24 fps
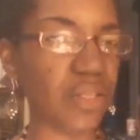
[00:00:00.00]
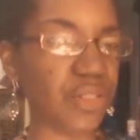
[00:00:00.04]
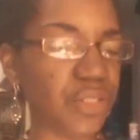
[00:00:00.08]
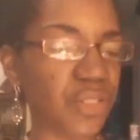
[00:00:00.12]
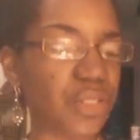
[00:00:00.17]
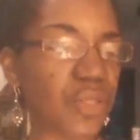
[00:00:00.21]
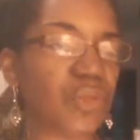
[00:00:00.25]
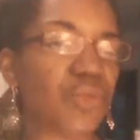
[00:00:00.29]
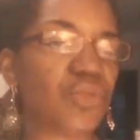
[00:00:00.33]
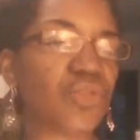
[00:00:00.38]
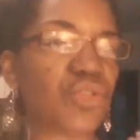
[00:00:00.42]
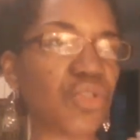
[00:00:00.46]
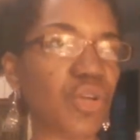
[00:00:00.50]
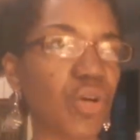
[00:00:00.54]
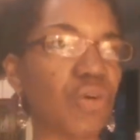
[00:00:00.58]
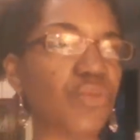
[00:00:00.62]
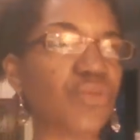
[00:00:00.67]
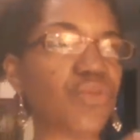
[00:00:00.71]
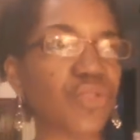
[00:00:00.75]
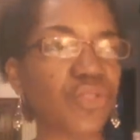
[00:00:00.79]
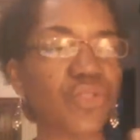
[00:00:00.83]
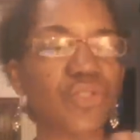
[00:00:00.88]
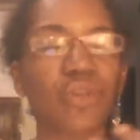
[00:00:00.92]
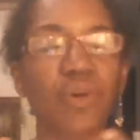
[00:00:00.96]
You know, don't
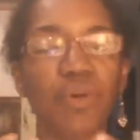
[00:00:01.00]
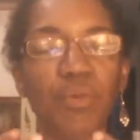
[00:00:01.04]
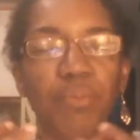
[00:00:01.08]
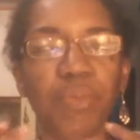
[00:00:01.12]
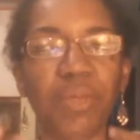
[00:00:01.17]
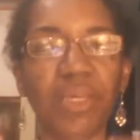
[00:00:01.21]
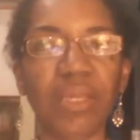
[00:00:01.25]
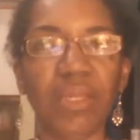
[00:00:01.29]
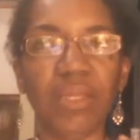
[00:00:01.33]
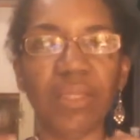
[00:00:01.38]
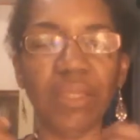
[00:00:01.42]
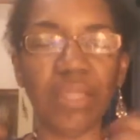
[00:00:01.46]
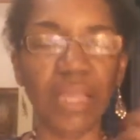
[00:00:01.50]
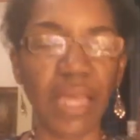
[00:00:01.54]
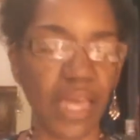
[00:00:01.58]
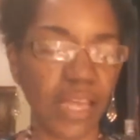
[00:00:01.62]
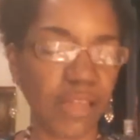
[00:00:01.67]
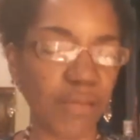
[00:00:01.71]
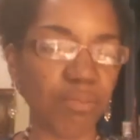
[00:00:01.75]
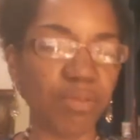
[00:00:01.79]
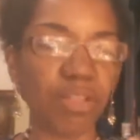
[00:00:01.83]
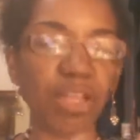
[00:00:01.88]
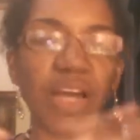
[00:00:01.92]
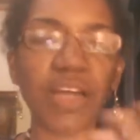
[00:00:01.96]
just don't be
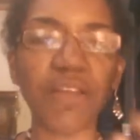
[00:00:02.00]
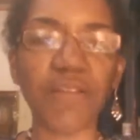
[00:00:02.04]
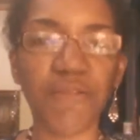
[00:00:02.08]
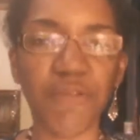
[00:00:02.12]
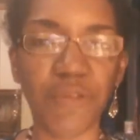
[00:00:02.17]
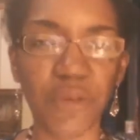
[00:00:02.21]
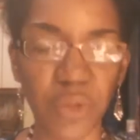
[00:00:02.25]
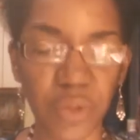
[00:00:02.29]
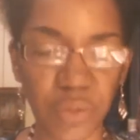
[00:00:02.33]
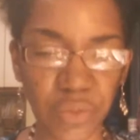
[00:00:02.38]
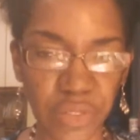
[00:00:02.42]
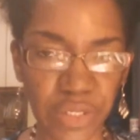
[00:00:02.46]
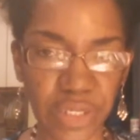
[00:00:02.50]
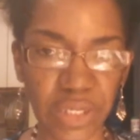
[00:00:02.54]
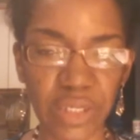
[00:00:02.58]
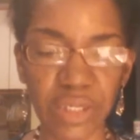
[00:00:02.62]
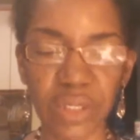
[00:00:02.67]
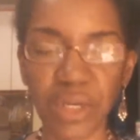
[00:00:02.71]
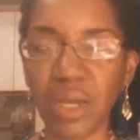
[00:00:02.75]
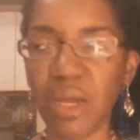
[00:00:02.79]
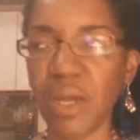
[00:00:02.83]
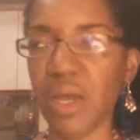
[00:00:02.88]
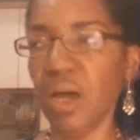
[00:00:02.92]
led blindfolded.